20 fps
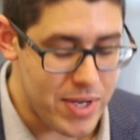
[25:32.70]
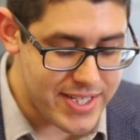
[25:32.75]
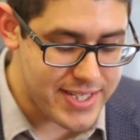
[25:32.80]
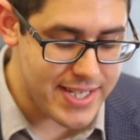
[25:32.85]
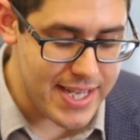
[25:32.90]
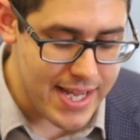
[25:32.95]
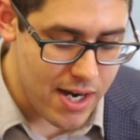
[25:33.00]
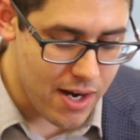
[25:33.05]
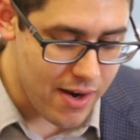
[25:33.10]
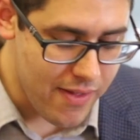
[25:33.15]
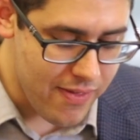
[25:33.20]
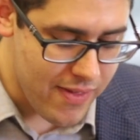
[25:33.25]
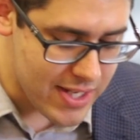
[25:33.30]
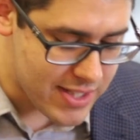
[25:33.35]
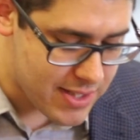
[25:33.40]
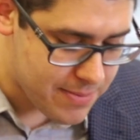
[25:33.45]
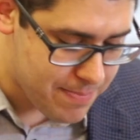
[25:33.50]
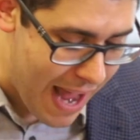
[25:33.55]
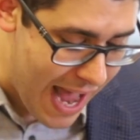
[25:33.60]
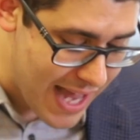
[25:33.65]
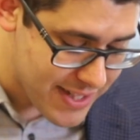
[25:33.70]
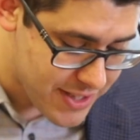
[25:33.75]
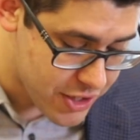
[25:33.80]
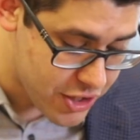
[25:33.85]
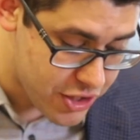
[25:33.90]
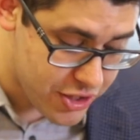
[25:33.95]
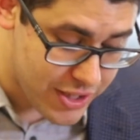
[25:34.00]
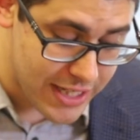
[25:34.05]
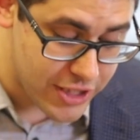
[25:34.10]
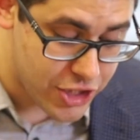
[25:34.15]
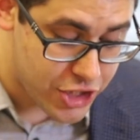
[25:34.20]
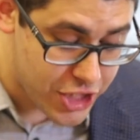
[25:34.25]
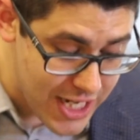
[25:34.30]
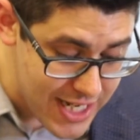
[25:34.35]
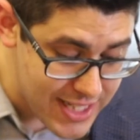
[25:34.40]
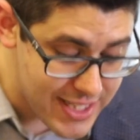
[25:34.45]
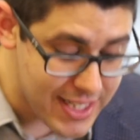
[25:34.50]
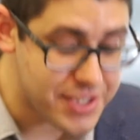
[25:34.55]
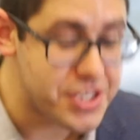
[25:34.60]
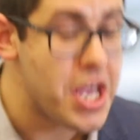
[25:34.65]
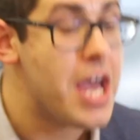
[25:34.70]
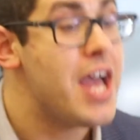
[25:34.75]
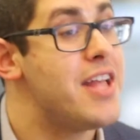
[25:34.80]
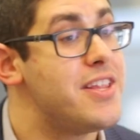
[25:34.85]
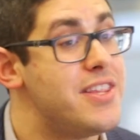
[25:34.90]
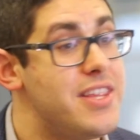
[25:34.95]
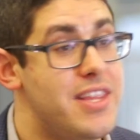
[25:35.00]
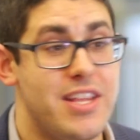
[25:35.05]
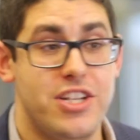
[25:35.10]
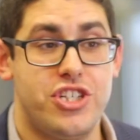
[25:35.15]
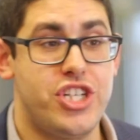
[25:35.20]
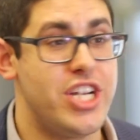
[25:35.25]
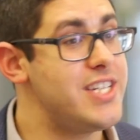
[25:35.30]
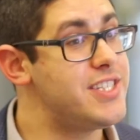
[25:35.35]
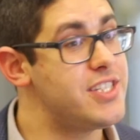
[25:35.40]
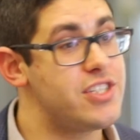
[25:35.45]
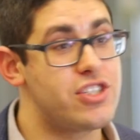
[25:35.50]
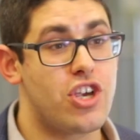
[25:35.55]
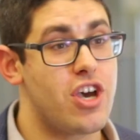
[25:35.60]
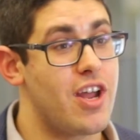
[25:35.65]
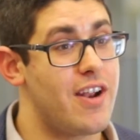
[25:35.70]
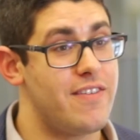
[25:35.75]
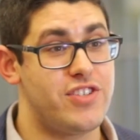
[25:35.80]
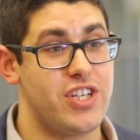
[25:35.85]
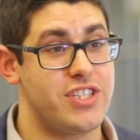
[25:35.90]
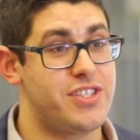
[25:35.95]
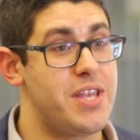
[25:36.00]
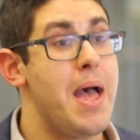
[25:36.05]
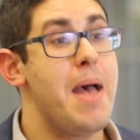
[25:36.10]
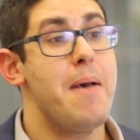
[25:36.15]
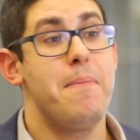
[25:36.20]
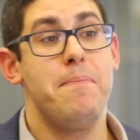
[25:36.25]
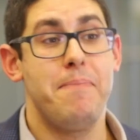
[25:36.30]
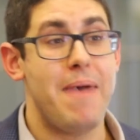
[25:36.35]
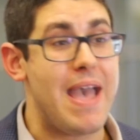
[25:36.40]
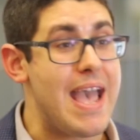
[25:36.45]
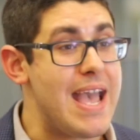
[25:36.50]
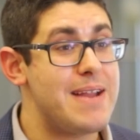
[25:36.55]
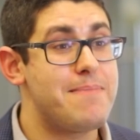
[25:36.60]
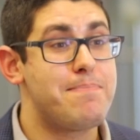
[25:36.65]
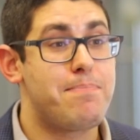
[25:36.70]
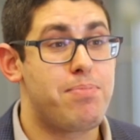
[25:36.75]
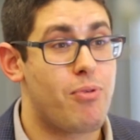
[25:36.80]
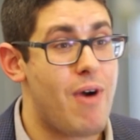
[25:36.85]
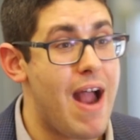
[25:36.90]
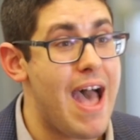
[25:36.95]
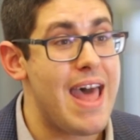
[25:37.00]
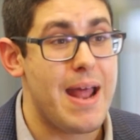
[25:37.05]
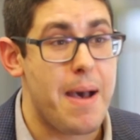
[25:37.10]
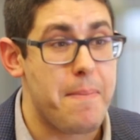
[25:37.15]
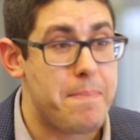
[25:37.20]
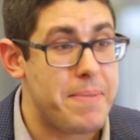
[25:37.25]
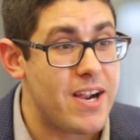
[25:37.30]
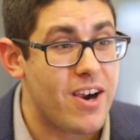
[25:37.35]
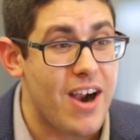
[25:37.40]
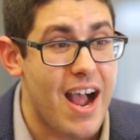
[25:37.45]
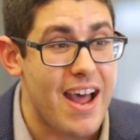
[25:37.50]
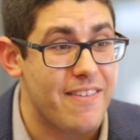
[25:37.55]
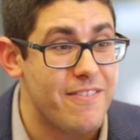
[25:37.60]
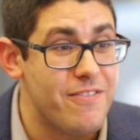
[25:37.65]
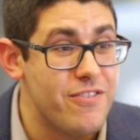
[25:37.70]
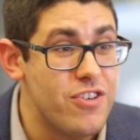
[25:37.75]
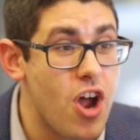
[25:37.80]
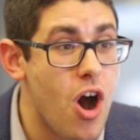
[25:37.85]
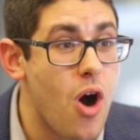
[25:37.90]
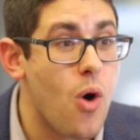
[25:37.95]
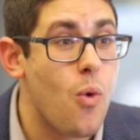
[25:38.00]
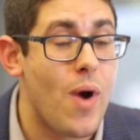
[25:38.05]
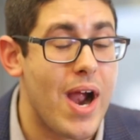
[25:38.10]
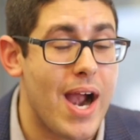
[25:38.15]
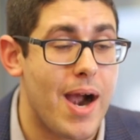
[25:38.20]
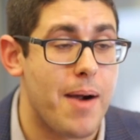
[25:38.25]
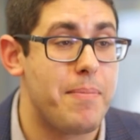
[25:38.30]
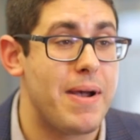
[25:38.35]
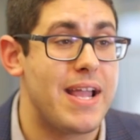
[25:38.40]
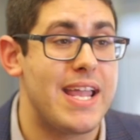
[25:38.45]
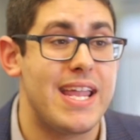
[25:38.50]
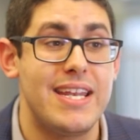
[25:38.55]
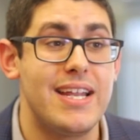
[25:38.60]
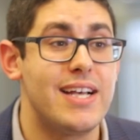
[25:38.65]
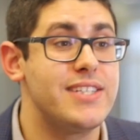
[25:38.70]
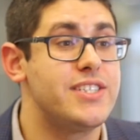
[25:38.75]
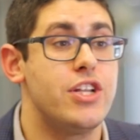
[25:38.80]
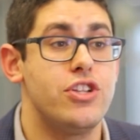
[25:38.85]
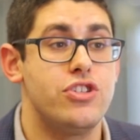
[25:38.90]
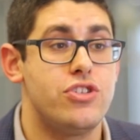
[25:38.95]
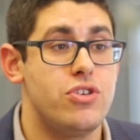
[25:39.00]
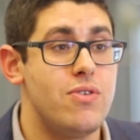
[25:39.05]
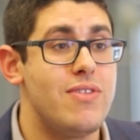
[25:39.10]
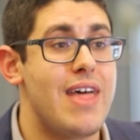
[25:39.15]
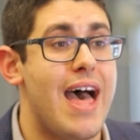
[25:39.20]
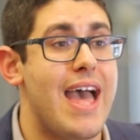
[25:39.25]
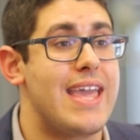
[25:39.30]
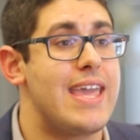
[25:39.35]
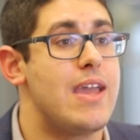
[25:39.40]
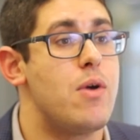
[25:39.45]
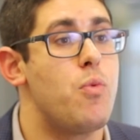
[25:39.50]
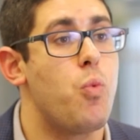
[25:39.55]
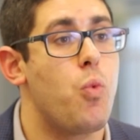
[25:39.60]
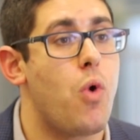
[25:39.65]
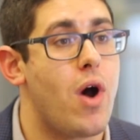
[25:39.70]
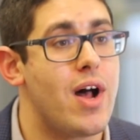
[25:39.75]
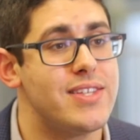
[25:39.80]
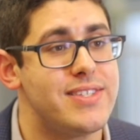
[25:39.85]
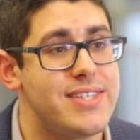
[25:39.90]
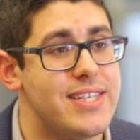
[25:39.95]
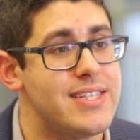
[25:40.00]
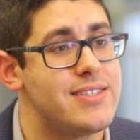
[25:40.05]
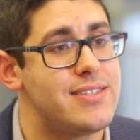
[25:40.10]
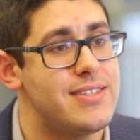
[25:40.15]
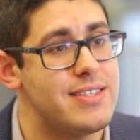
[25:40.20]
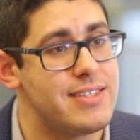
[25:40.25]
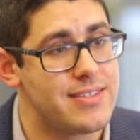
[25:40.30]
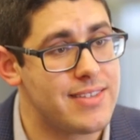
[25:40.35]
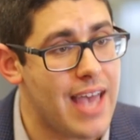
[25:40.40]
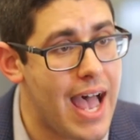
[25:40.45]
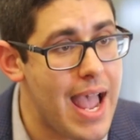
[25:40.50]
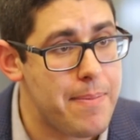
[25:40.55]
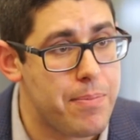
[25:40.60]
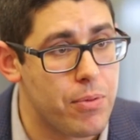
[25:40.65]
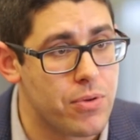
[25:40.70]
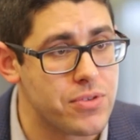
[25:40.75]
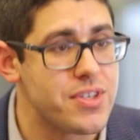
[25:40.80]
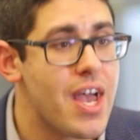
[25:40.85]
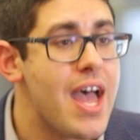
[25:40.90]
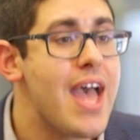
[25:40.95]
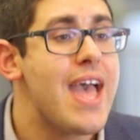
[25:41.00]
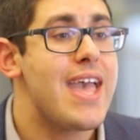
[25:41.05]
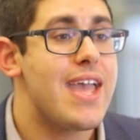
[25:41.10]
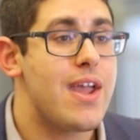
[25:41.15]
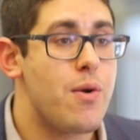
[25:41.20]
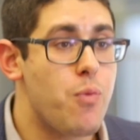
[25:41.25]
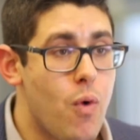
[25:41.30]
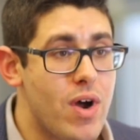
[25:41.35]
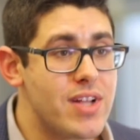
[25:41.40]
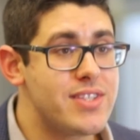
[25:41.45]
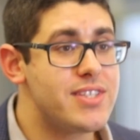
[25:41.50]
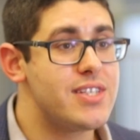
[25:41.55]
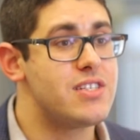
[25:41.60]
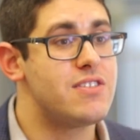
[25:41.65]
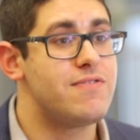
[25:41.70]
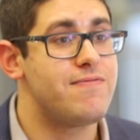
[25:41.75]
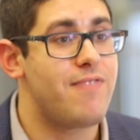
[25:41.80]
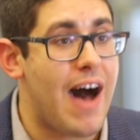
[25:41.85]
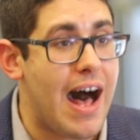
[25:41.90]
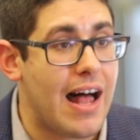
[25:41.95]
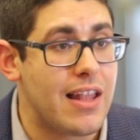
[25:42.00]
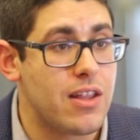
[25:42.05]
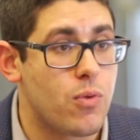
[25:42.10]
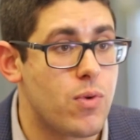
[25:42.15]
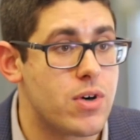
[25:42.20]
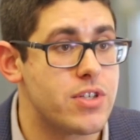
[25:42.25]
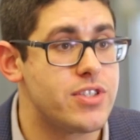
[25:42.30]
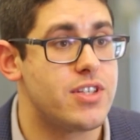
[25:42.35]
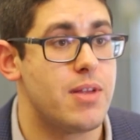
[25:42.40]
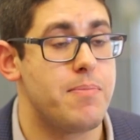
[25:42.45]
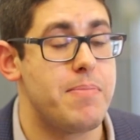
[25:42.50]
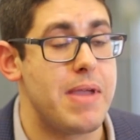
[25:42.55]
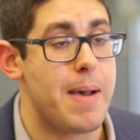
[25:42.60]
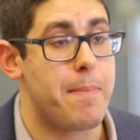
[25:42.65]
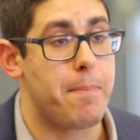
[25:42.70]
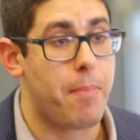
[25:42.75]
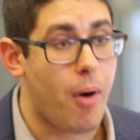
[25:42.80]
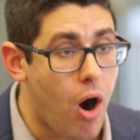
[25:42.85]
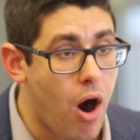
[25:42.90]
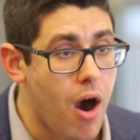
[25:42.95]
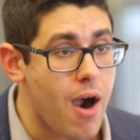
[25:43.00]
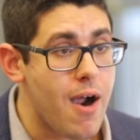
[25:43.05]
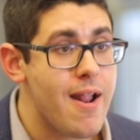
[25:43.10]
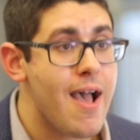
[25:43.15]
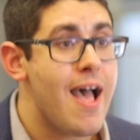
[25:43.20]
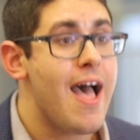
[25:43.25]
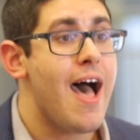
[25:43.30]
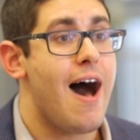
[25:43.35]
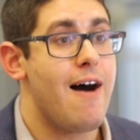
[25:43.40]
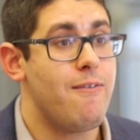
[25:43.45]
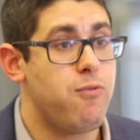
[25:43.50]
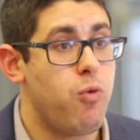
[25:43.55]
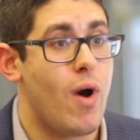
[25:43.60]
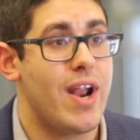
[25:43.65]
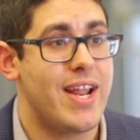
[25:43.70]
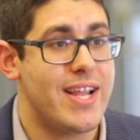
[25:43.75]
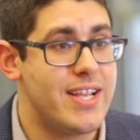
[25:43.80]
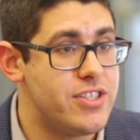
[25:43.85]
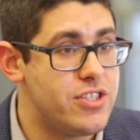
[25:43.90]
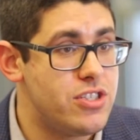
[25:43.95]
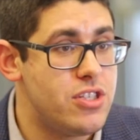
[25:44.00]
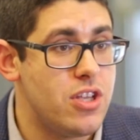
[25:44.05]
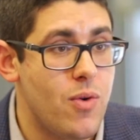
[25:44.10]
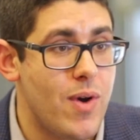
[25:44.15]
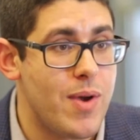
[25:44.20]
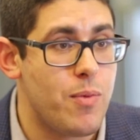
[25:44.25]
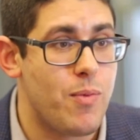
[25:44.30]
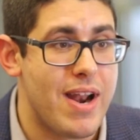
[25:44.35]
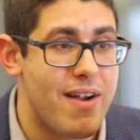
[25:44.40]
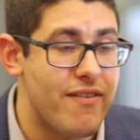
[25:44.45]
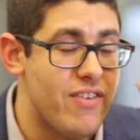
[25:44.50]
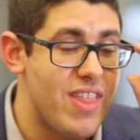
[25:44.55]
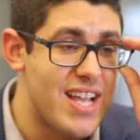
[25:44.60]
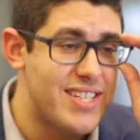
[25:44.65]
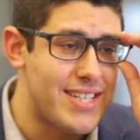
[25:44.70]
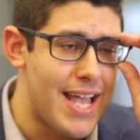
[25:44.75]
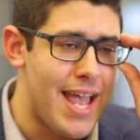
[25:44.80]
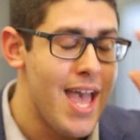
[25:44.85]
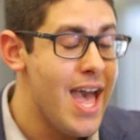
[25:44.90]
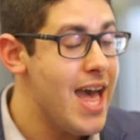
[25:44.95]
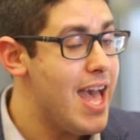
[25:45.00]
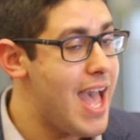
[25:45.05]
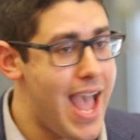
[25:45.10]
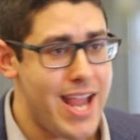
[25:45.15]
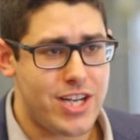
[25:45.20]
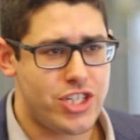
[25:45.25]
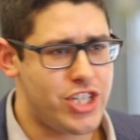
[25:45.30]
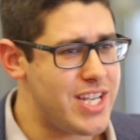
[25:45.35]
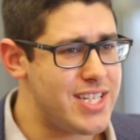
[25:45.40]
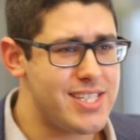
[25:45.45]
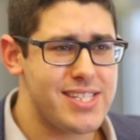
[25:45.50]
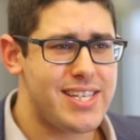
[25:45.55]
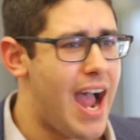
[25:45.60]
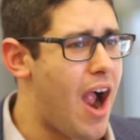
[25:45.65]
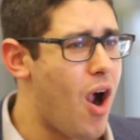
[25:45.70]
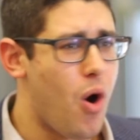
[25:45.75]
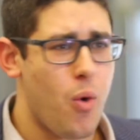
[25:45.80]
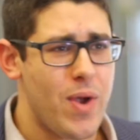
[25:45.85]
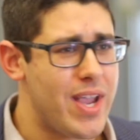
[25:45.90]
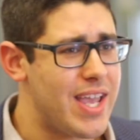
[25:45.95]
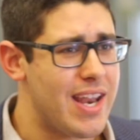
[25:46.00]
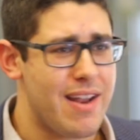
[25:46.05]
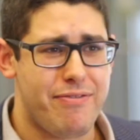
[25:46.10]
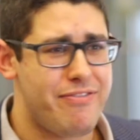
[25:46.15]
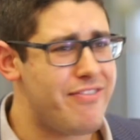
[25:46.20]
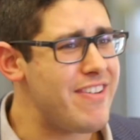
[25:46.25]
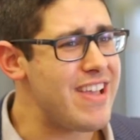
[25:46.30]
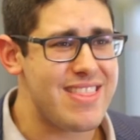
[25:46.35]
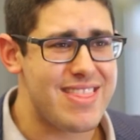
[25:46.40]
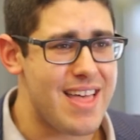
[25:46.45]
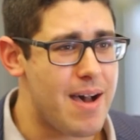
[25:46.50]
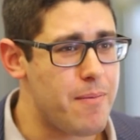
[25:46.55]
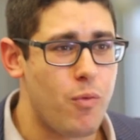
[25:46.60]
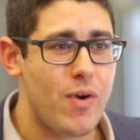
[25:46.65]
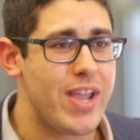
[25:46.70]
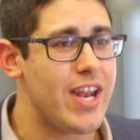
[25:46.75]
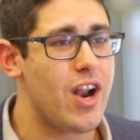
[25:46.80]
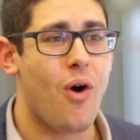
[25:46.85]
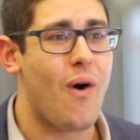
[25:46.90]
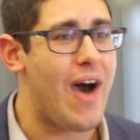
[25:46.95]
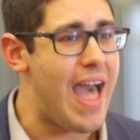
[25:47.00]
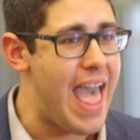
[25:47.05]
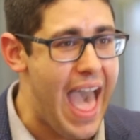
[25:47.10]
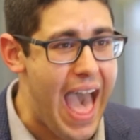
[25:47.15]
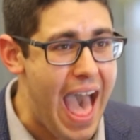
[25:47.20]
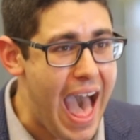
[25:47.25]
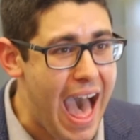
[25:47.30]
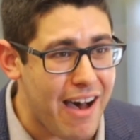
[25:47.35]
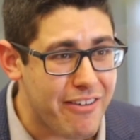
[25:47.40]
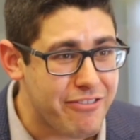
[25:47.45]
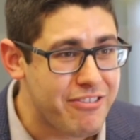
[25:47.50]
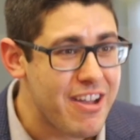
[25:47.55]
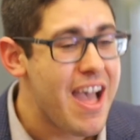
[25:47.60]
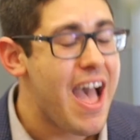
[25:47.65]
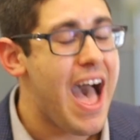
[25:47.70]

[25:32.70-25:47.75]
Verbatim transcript: we see here in this passage is that Jesus could have just made bread appear out of nowhere, but he doesn't do that. He wants his disciples, he wants his followers to be a part of what he's doing. Whenever they say, hey, Jesus, how are we going to feed them? We don't have